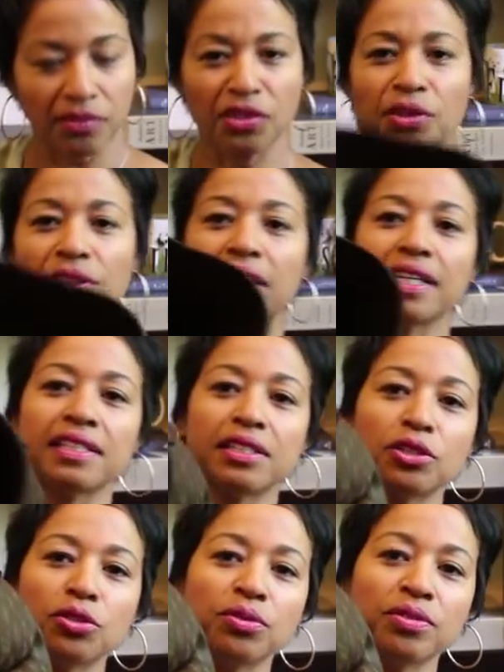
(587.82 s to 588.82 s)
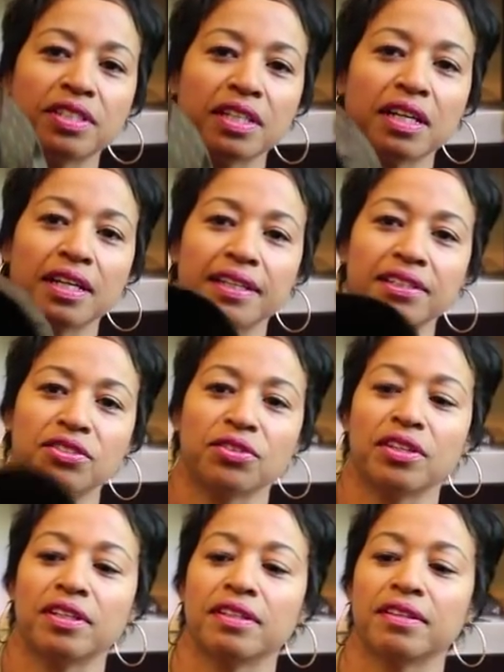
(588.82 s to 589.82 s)
you know, it has the two sides
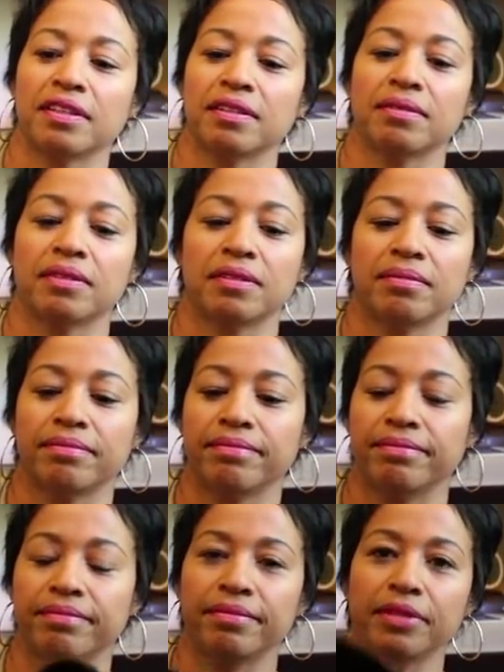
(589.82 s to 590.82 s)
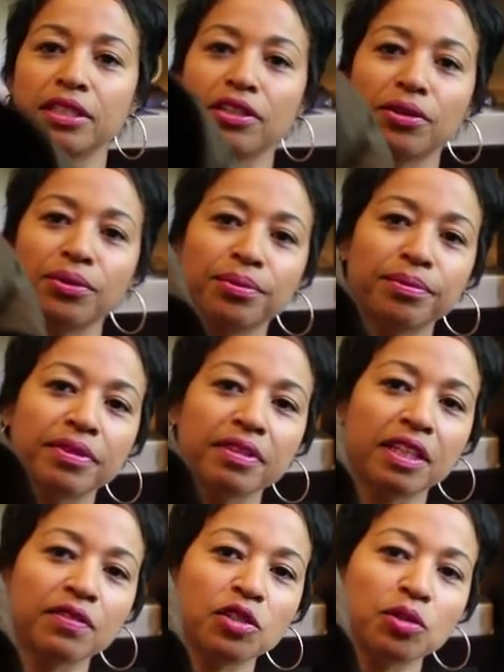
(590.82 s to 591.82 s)
on it that, you know,
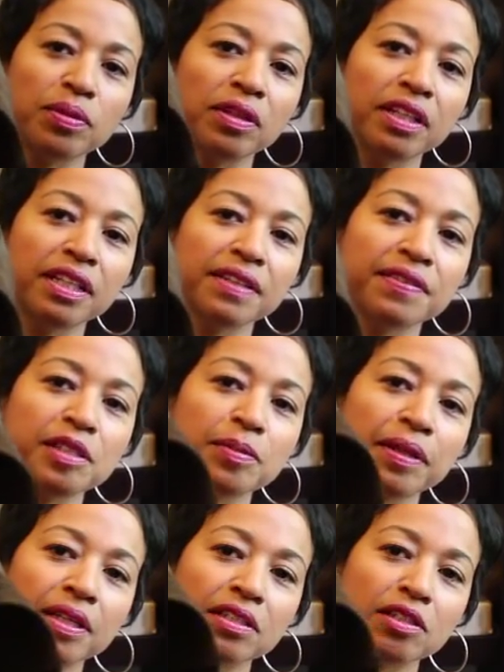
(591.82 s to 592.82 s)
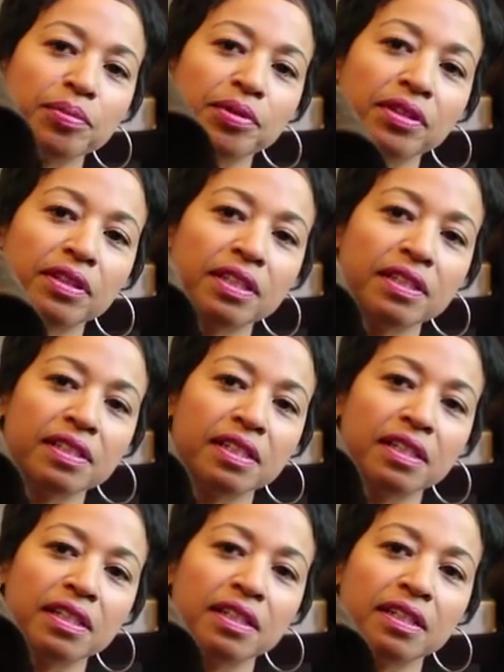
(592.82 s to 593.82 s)
gives you plenty of space to put things
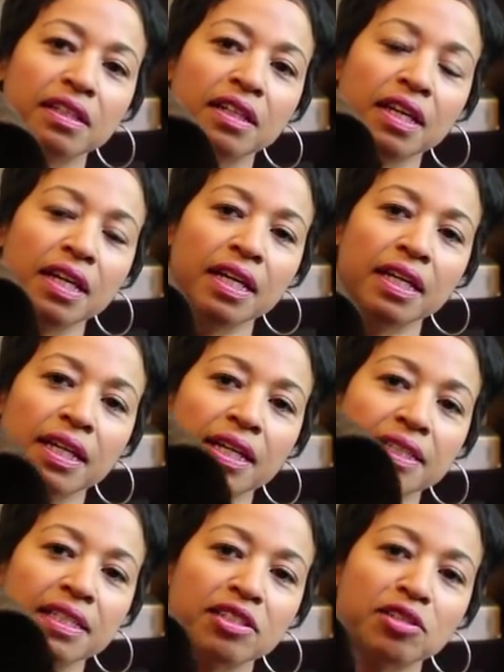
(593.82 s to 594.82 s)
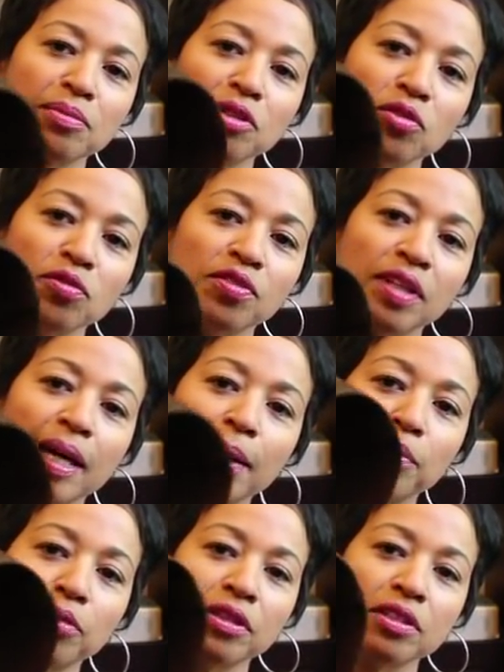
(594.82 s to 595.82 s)
in. And it has this middle
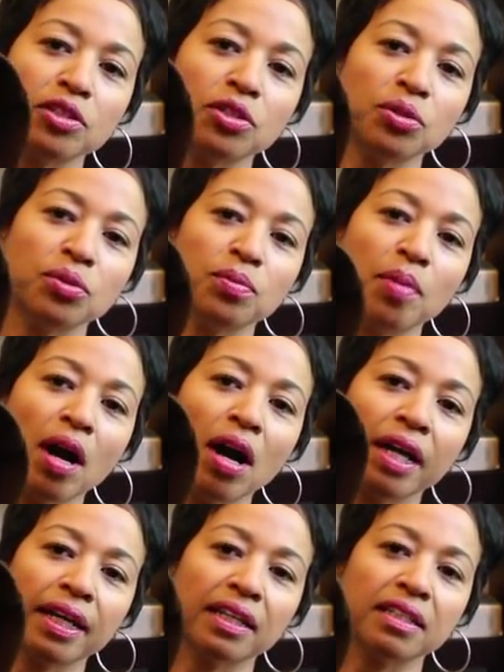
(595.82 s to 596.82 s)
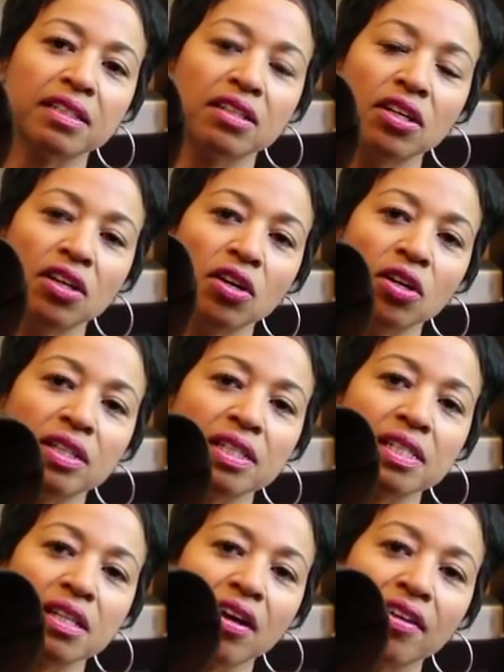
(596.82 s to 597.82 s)
flap with the two pockets on the
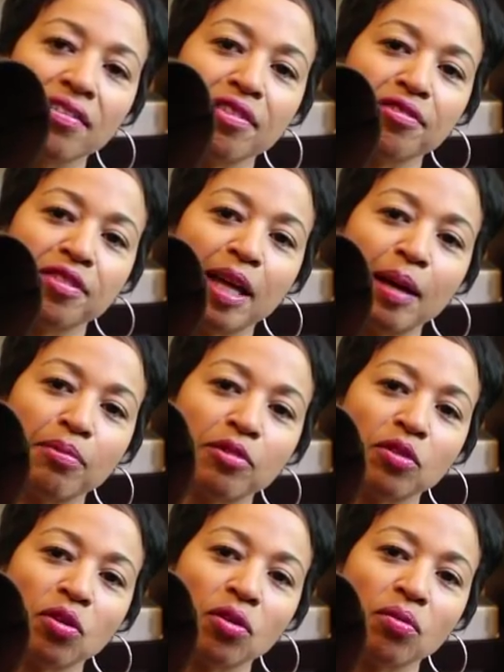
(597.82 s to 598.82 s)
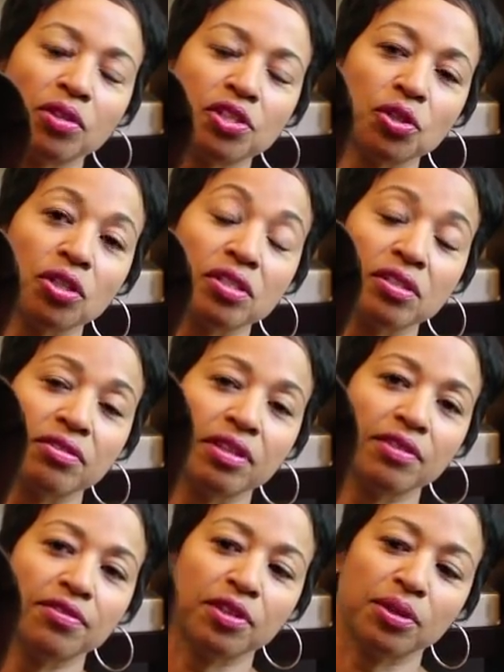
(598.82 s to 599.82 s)
side of the flap, which also
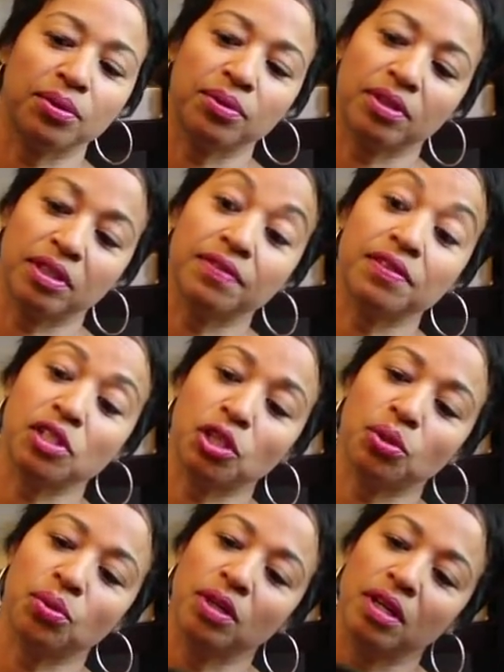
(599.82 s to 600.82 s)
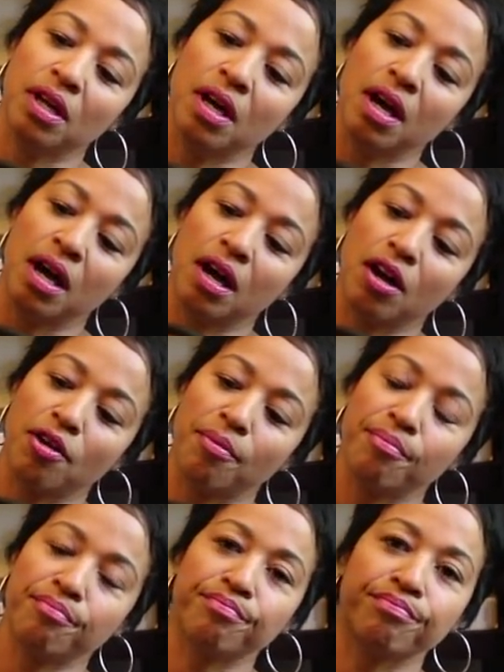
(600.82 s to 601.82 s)
give you gives you
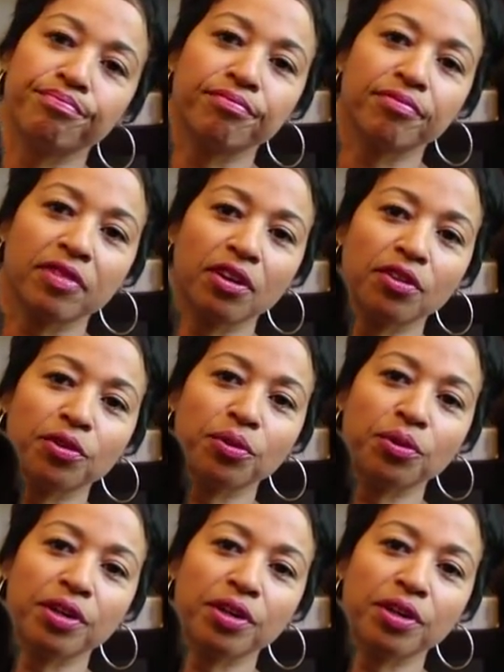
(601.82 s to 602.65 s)
um, other